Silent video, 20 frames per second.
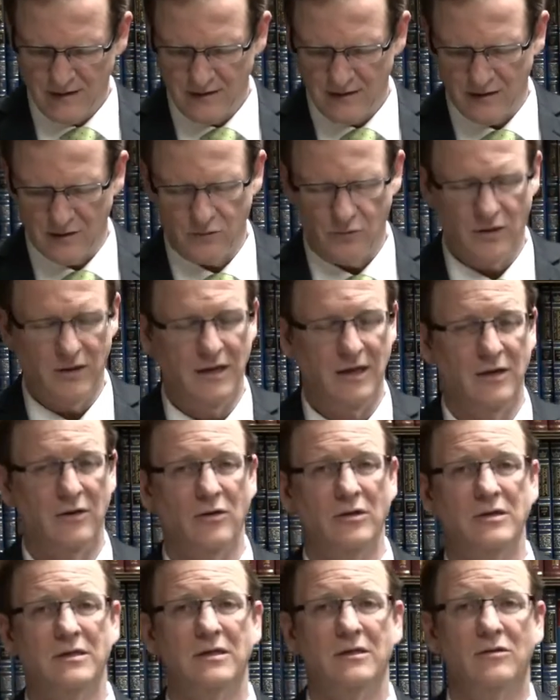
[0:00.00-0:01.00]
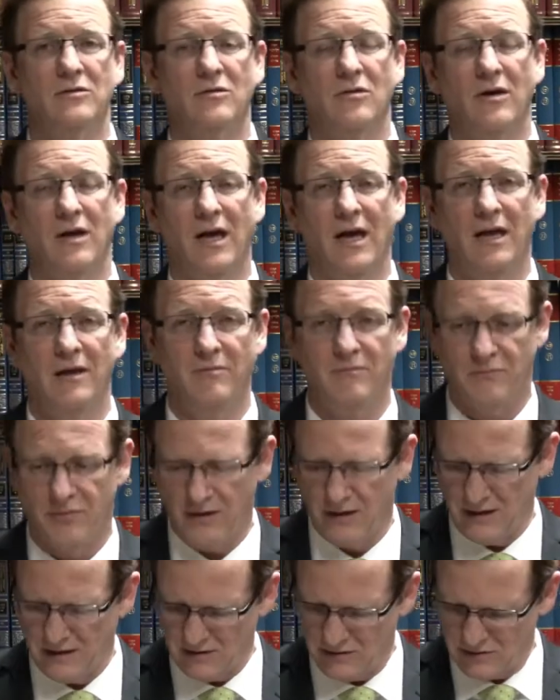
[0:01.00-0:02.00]
That when anointed Kohen
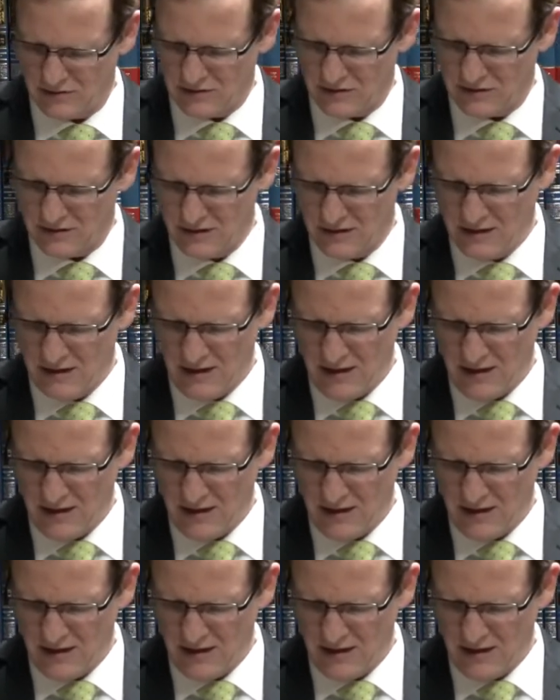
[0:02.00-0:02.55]
brings